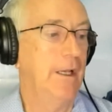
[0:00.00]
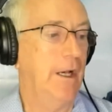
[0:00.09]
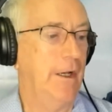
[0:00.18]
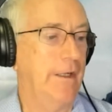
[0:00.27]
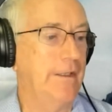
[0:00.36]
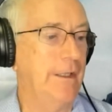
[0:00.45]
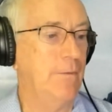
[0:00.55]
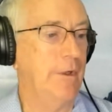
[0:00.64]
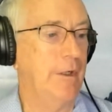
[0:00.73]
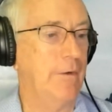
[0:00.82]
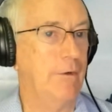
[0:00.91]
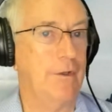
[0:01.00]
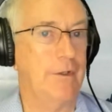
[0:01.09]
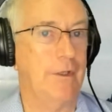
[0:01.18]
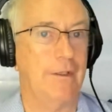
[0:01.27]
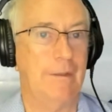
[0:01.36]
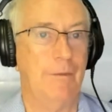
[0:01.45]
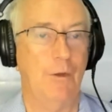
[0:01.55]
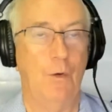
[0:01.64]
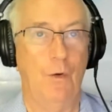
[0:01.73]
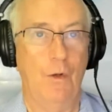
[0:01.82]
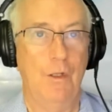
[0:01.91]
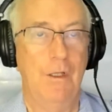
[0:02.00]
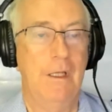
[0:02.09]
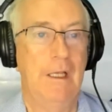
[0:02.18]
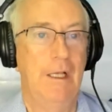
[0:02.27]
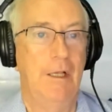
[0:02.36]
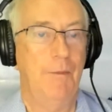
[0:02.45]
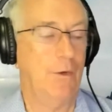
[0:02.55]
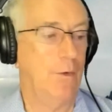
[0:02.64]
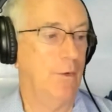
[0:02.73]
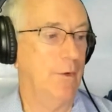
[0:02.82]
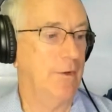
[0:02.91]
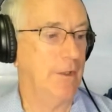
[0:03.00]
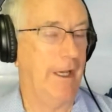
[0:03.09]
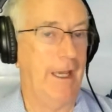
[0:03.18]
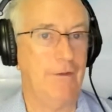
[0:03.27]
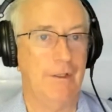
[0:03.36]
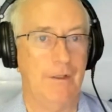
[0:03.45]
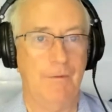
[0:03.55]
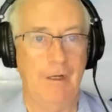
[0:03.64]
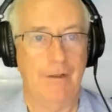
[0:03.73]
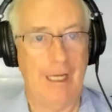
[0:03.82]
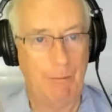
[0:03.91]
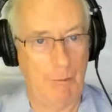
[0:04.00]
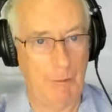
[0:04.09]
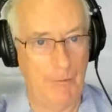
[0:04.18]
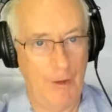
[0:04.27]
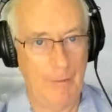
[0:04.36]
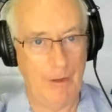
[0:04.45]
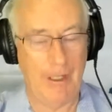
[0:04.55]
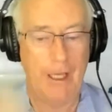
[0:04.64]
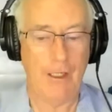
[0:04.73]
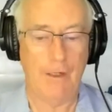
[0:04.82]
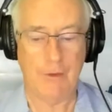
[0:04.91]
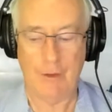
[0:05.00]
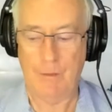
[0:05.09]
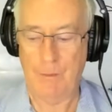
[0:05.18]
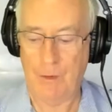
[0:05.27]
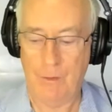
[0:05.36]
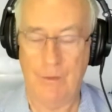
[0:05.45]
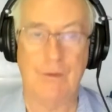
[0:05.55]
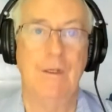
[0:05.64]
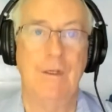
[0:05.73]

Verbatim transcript: Uh, I didn't want to criticize them at all because I have to, you know, take my proverbial hat off to them because